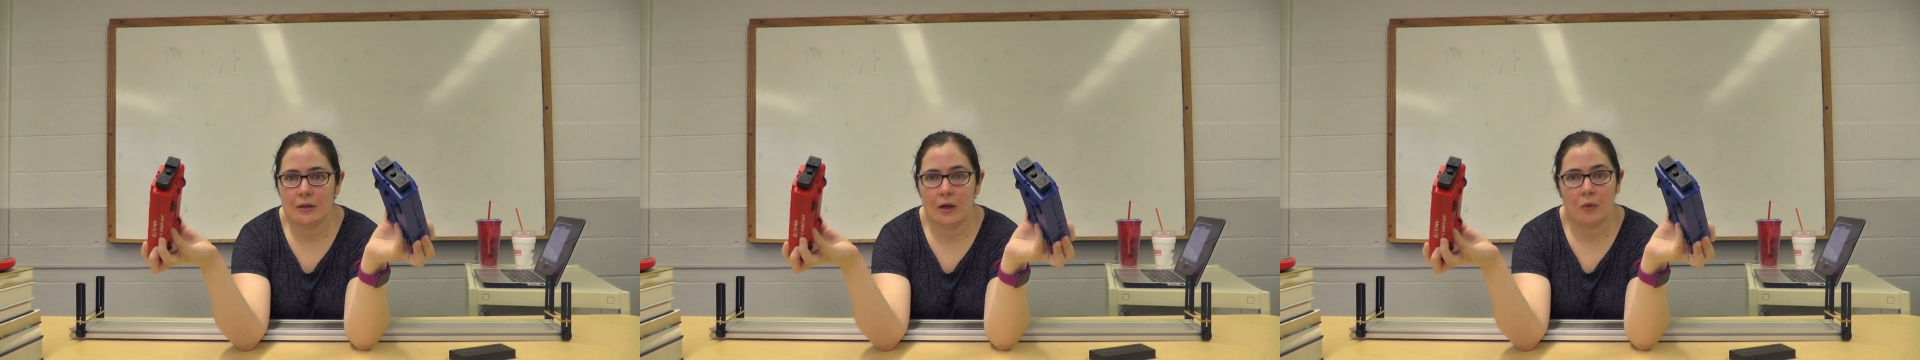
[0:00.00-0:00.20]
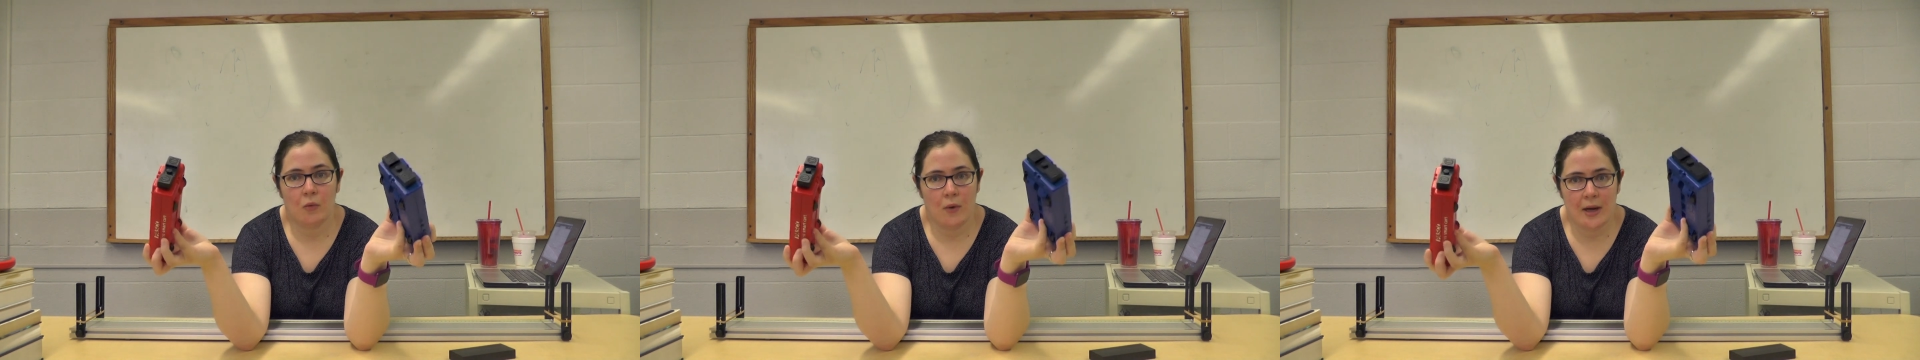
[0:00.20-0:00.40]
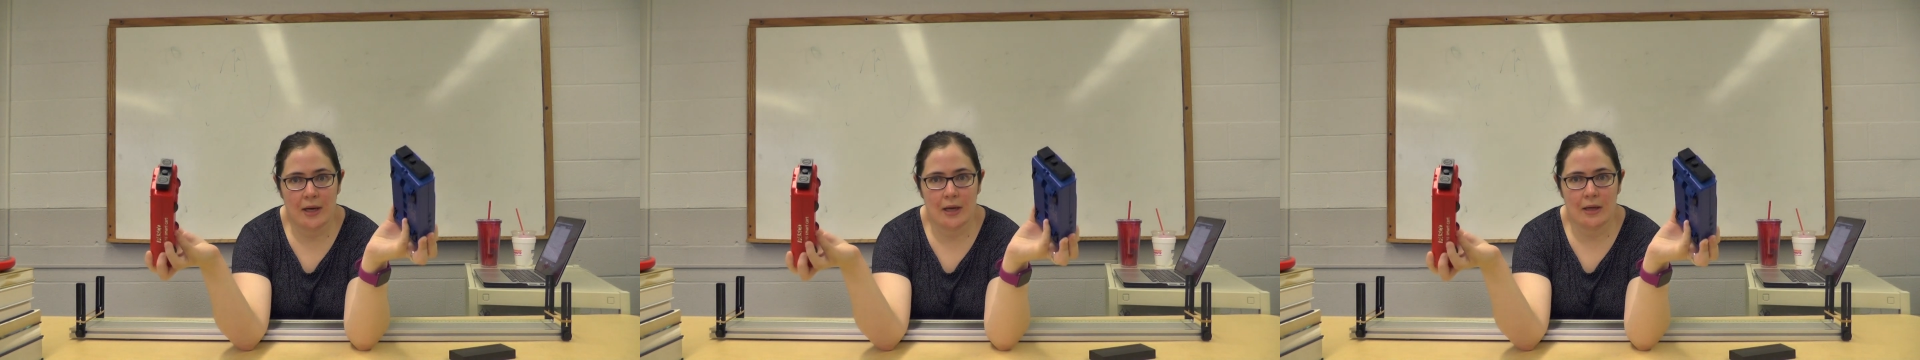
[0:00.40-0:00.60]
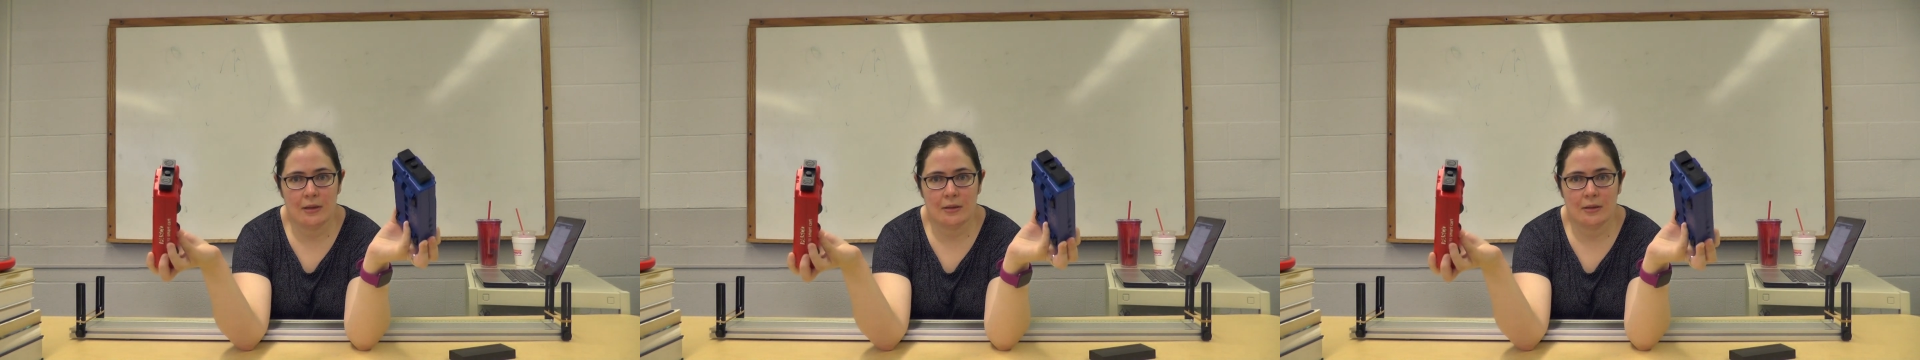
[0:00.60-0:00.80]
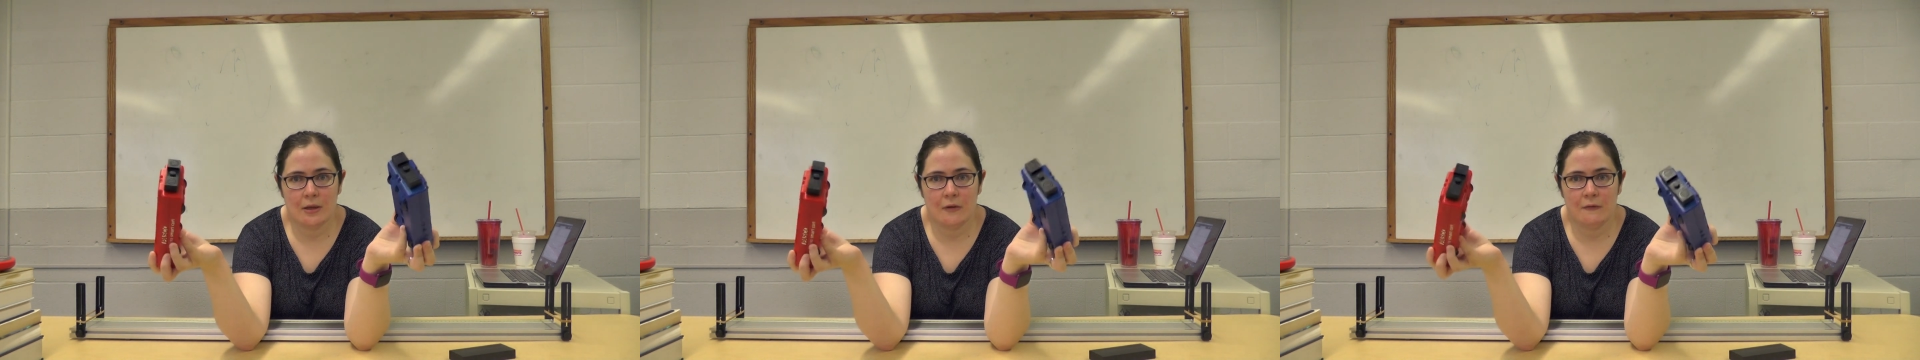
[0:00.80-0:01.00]
on one
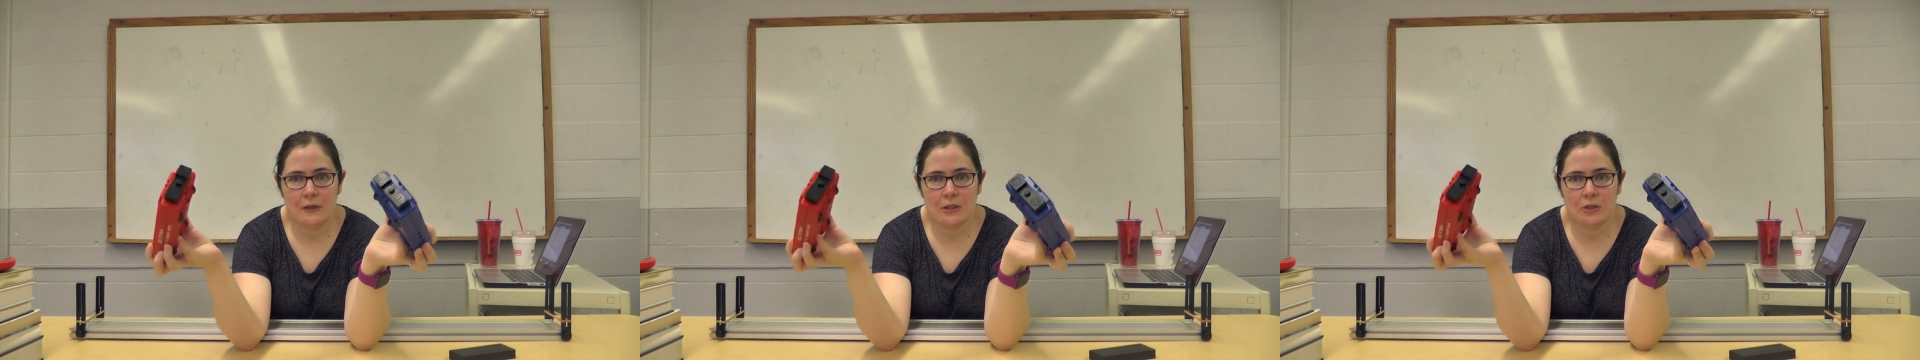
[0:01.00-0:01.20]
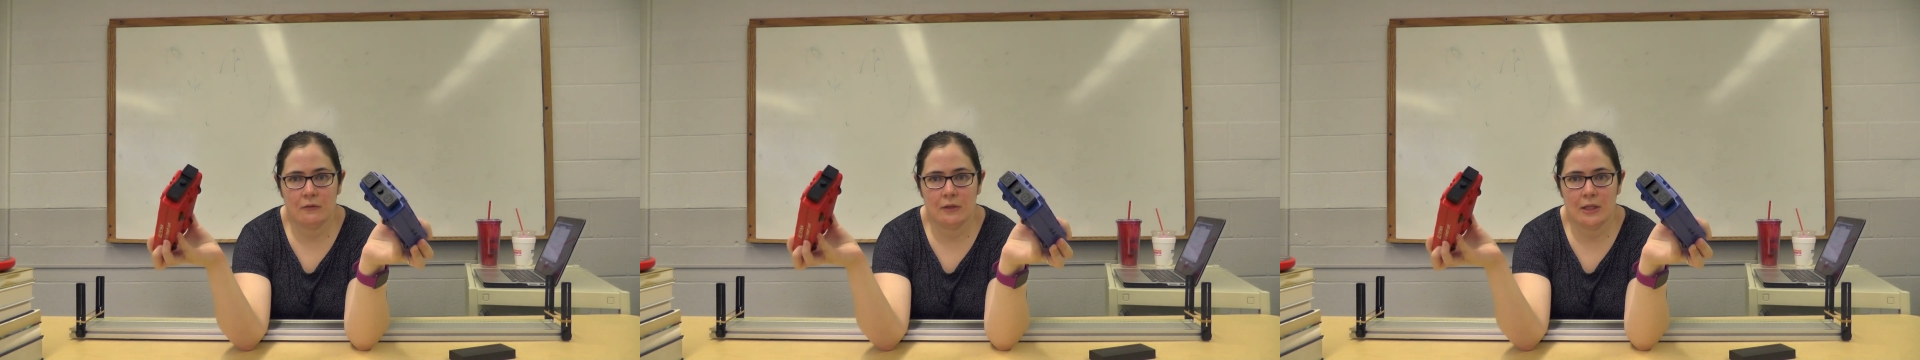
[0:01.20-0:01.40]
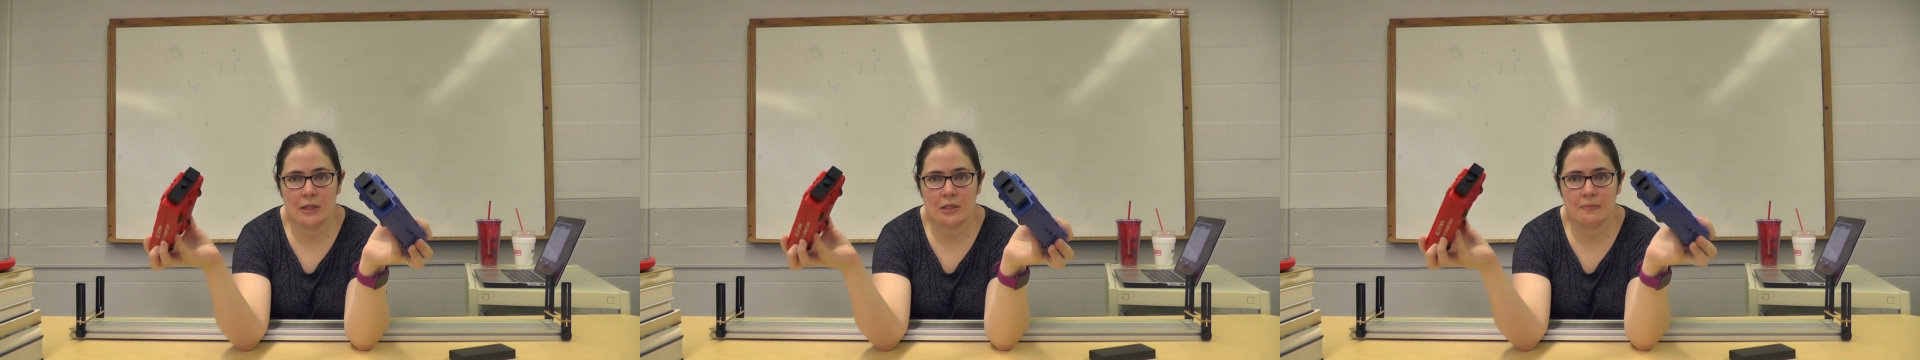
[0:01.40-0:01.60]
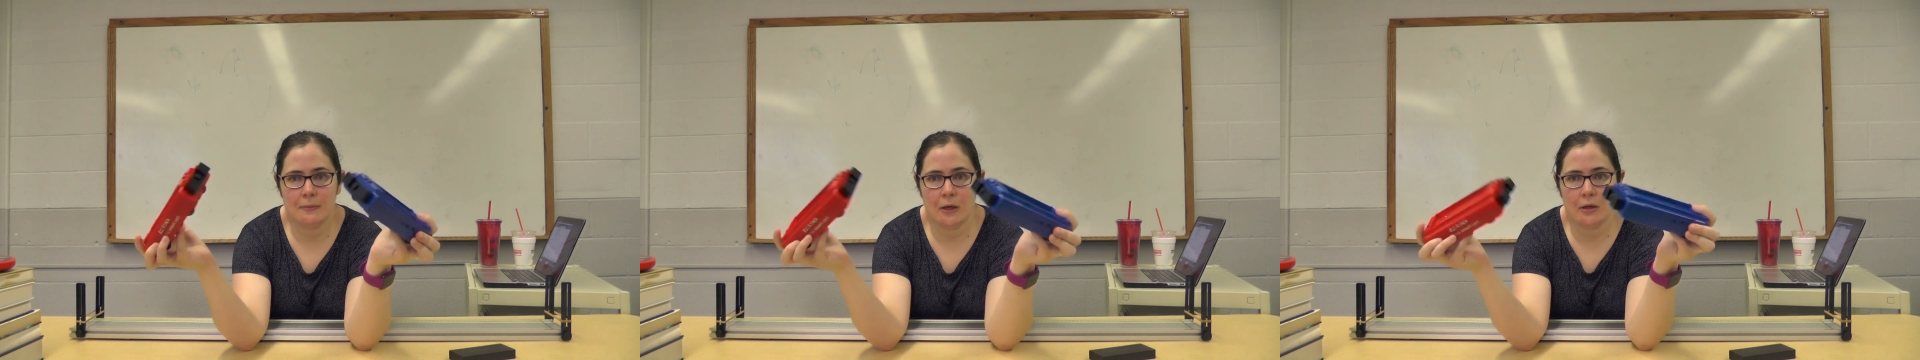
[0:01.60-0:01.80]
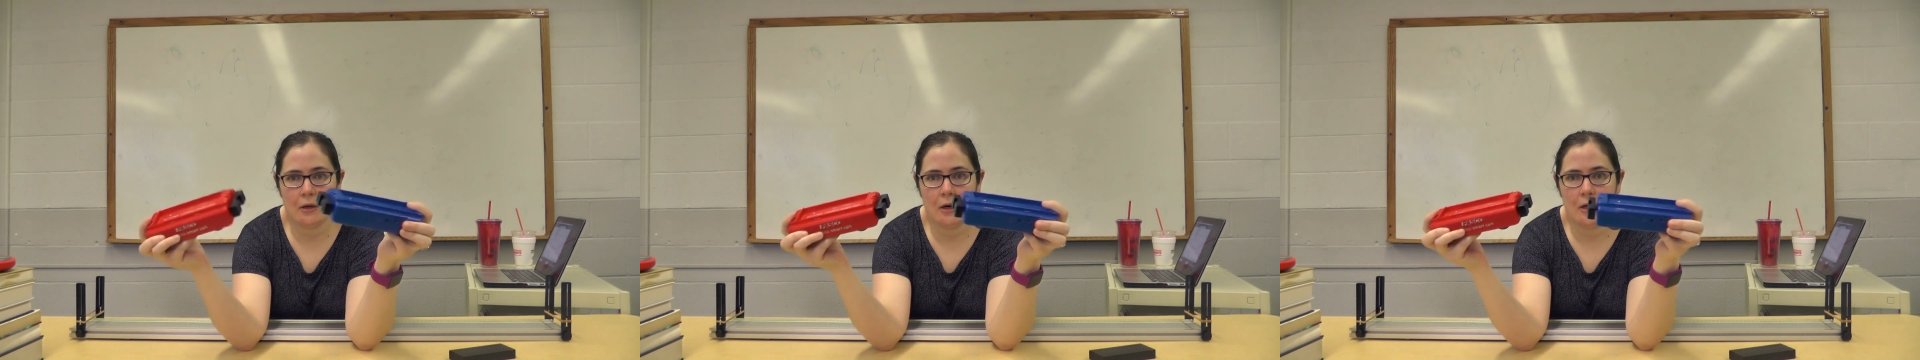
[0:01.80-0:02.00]
end of each of these
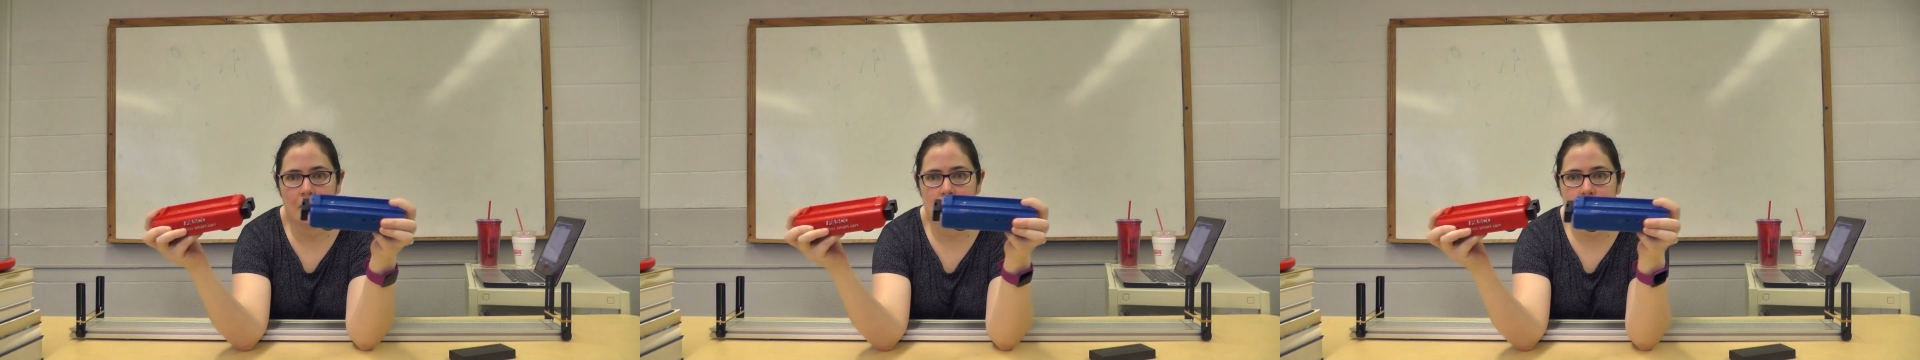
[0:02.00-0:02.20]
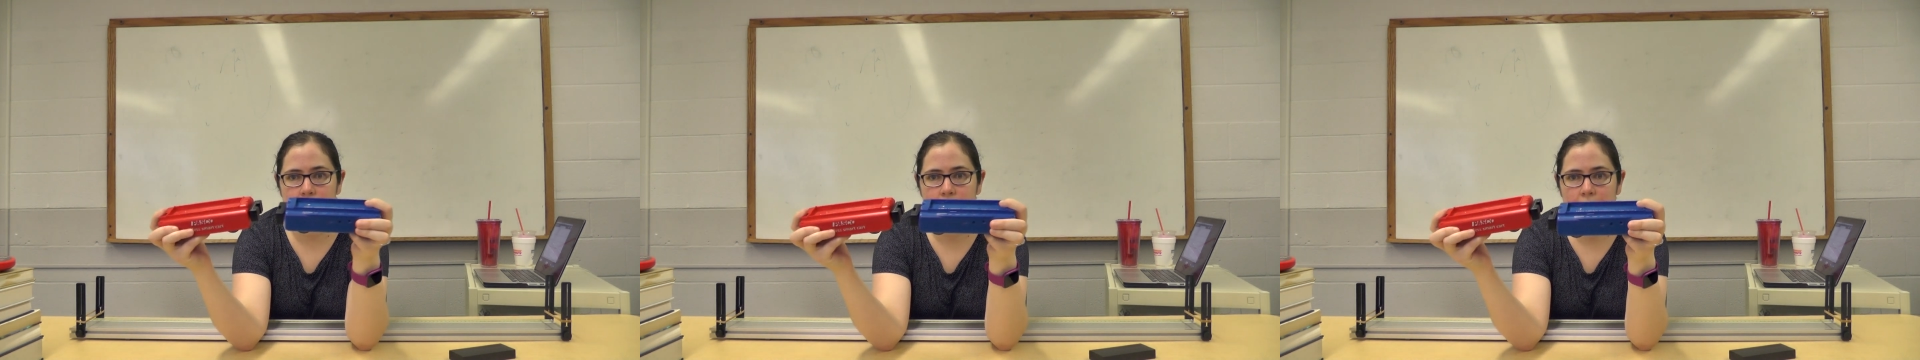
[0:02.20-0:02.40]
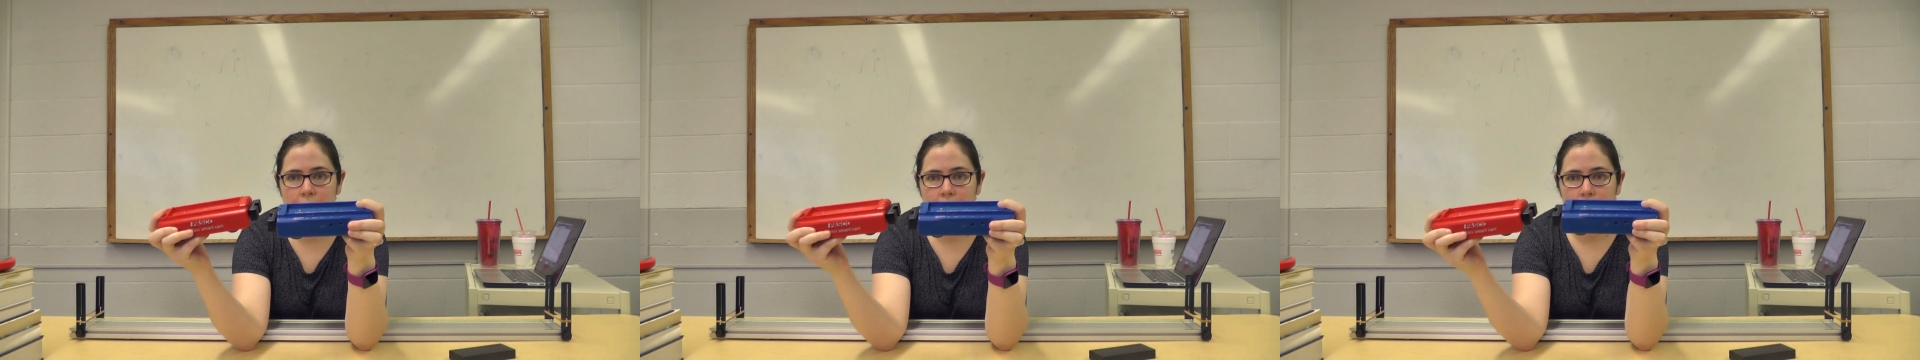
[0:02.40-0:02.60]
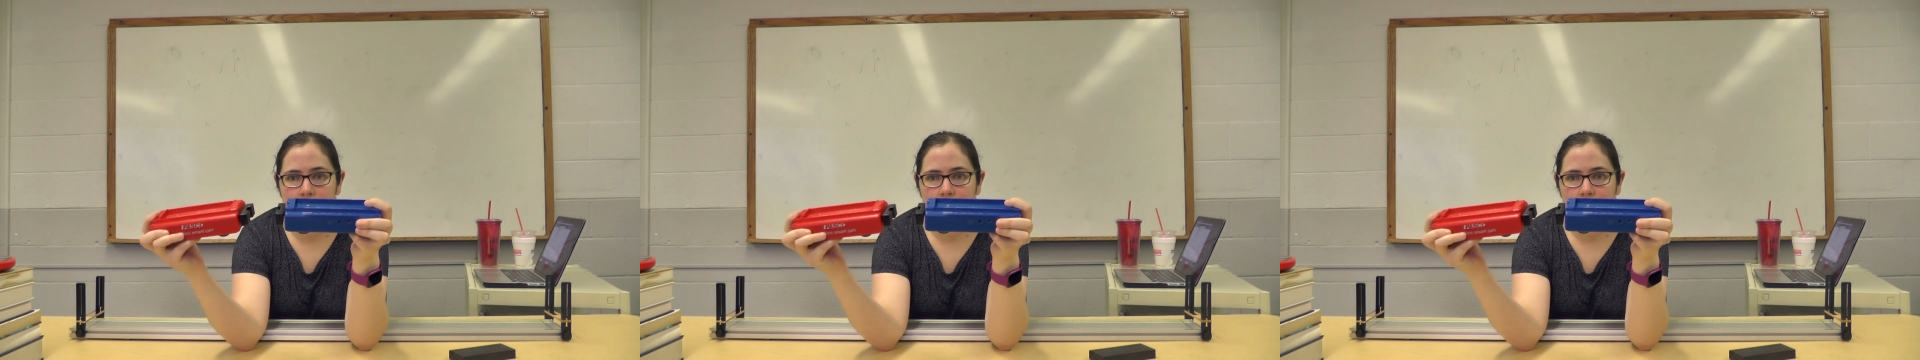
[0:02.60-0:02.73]
smart carts,